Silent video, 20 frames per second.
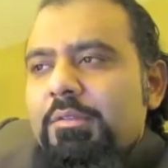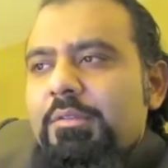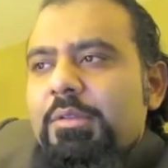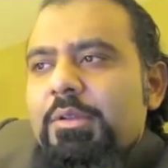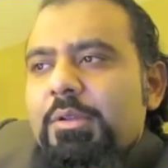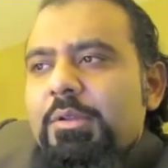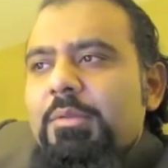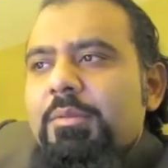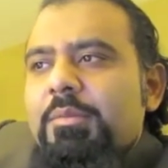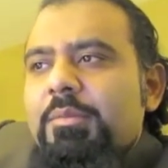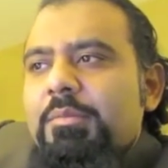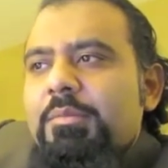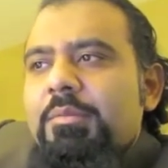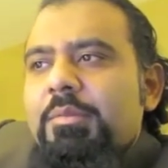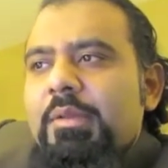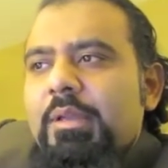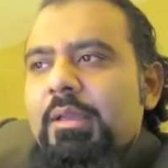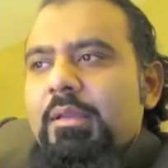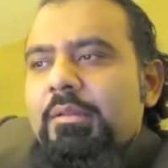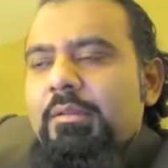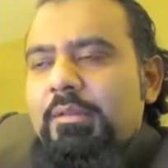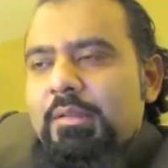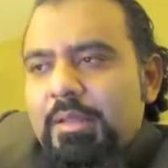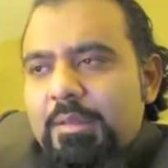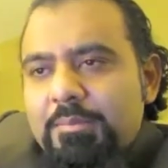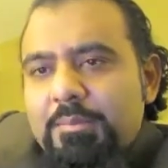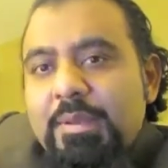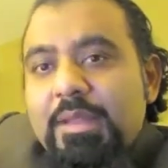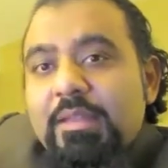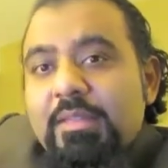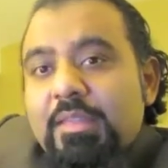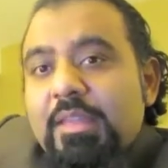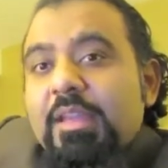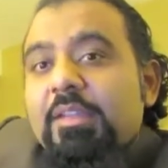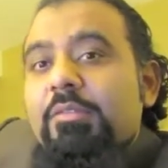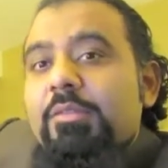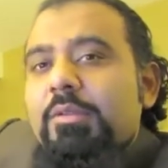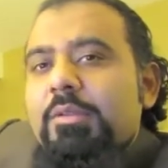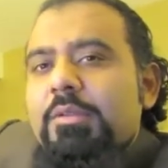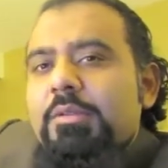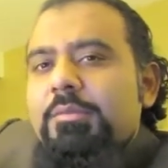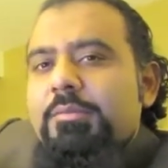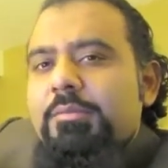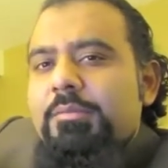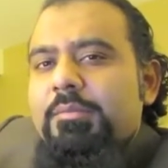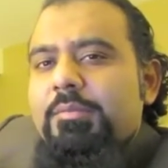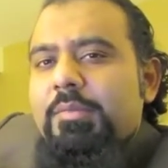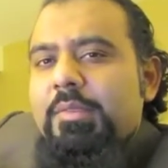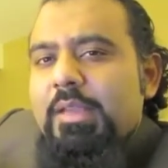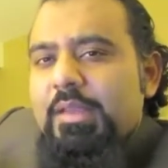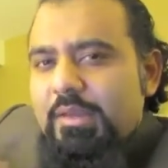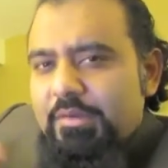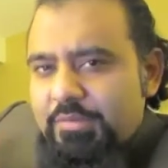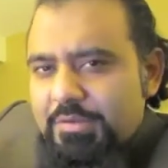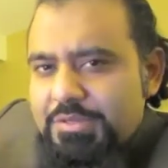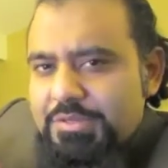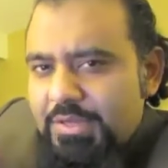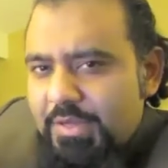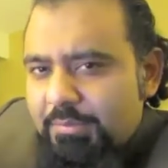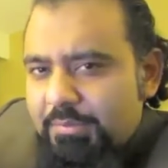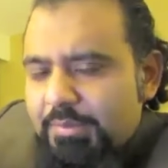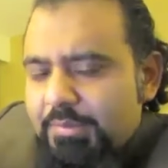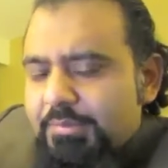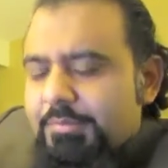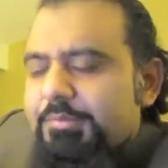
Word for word: you know, and being thankful at every step